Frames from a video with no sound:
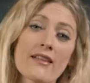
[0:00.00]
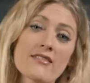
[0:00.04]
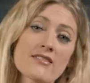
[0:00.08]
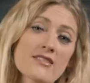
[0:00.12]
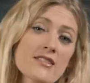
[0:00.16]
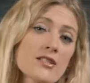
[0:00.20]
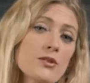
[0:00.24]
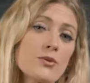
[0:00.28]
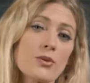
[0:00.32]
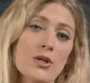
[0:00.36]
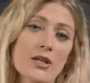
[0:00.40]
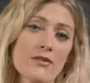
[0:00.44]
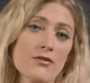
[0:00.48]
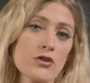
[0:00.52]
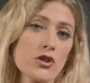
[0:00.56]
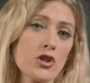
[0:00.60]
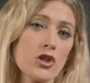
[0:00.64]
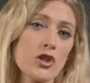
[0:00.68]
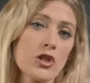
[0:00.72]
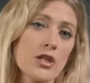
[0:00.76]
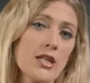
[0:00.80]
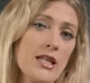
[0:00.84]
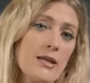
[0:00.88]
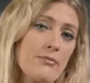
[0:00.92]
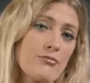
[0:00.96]
still giving
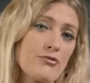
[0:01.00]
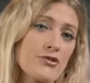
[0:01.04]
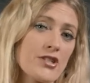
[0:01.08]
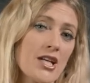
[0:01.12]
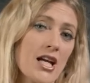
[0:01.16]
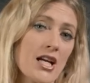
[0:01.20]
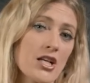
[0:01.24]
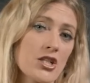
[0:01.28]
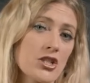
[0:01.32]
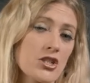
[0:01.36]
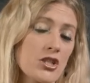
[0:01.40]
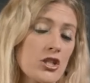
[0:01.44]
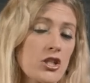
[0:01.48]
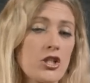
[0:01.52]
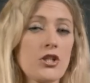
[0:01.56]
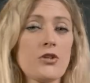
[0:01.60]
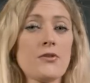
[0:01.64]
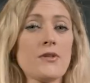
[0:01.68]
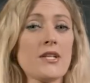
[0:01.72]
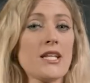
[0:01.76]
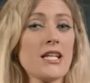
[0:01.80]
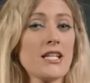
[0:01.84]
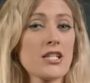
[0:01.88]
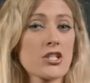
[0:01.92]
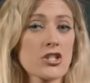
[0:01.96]
you the protection that you
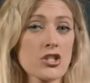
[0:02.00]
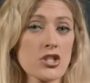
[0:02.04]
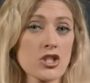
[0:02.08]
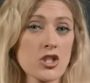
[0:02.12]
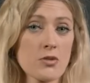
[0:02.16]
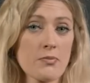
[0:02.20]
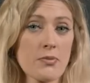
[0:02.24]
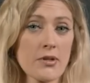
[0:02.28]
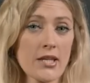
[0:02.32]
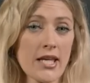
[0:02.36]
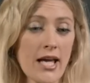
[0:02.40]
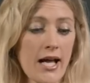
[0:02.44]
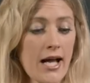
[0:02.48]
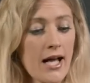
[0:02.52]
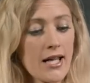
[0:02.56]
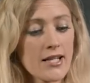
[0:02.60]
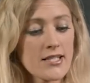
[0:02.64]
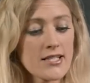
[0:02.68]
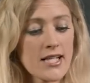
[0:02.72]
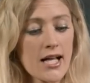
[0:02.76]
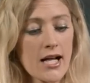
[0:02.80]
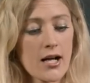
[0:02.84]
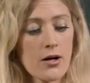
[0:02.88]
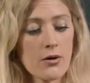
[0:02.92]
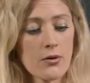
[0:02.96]
need should you put your hand
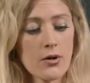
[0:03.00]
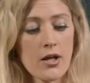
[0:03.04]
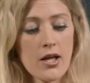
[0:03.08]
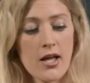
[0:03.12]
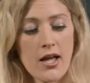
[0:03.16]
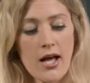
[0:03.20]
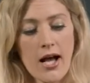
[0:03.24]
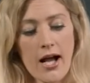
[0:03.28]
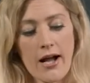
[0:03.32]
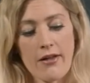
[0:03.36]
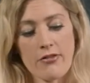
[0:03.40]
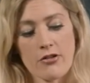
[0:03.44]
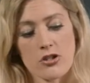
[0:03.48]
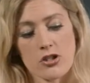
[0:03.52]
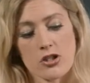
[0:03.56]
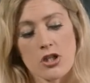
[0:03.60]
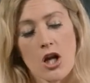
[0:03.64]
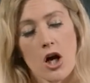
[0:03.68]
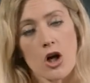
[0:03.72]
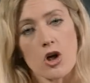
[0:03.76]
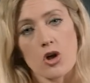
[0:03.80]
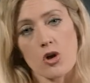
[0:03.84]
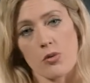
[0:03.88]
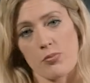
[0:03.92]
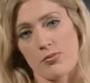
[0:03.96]
down. And the
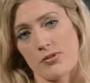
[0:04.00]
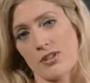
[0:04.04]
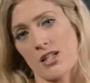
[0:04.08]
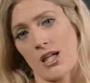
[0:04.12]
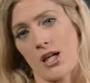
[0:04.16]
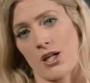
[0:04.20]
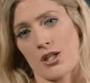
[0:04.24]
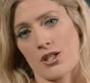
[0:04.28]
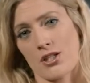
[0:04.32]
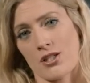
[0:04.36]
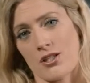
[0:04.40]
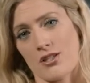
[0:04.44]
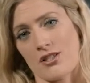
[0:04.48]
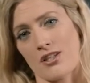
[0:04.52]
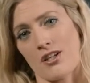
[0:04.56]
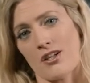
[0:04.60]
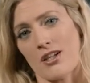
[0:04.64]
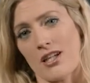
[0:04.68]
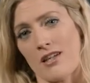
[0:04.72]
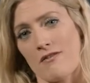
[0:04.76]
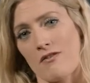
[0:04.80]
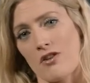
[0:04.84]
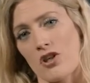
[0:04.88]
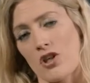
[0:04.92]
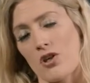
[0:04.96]
knuckle protections are
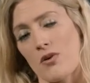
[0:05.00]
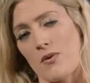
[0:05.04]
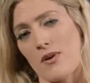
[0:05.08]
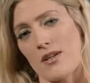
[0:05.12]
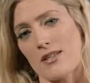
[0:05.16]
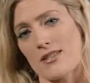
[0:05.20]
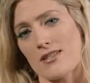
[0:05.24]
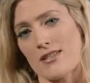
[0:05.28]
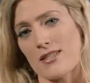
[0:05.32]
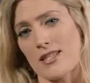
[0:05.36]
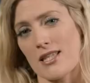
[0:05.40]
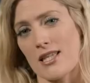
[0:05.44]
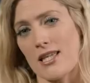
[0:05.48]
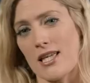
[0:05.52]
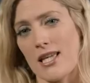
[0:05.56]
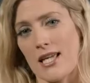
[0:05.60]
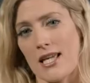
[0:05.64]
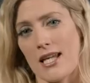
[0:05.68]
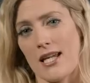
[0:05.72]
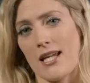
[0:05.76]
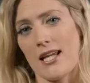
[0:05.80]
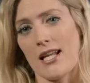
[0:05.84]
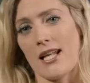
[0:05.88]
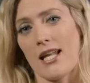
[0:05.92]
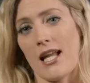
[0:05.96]
giving you a
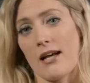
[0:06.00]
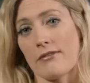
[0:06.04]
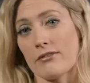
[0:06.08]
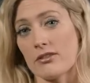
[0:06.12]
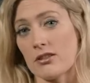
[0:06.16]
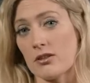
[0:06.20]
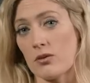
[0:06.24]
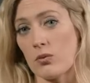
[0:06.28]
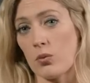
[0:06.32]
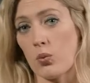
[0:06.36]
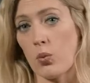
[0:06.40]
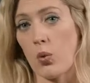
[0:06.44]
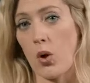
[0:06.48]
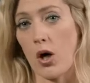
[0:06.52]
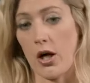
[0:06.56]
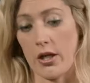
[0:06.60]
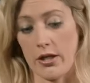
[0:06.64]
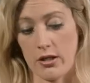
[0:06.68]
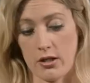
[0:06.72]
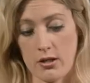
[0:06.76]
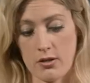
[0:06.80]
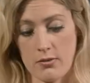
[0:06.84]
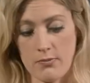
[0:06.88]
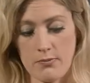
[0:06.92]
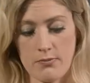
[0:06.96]
CE level
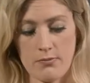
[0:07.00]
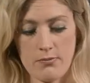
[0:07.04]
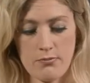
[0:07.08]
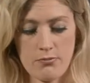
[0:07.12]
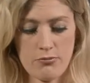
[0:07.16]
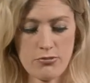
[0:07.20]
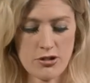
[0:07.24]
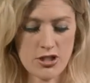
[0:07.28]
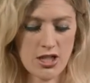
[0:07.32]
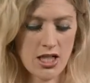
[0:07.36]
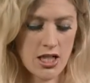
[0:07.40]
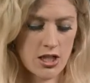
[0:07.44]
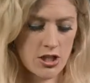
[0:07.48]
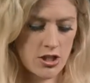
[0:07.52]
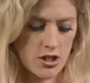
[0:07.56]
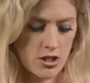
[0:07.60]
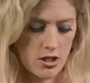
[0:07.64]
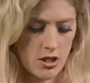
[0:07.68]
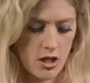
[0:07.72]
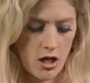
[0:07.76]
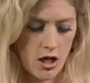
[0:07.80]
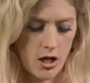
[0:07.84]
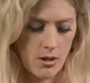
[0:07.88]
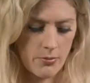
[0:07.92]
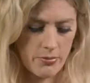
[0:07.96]
one
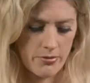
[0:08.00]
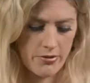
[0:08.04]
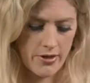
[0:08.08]
protection up